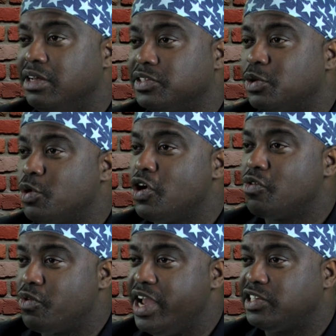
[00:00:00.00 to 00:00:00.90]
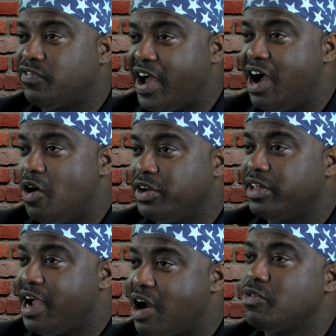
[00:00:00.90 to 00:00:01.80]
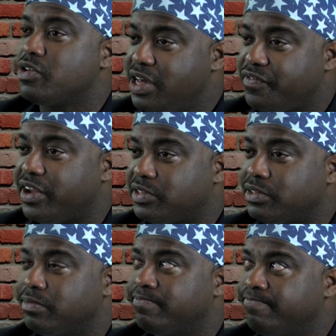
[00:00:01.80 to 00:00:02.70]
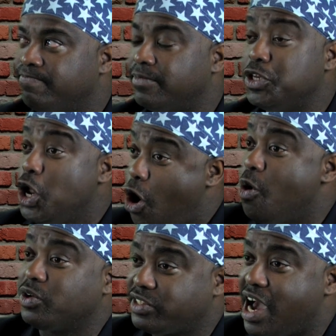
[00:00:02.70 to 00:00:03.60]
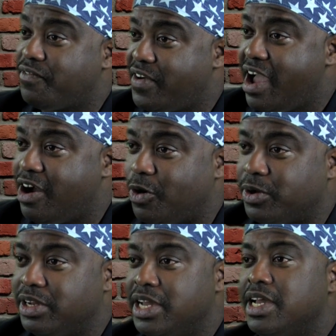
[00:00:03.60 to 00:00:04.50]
is the word race found in the hieroglyphics? No, it's not found.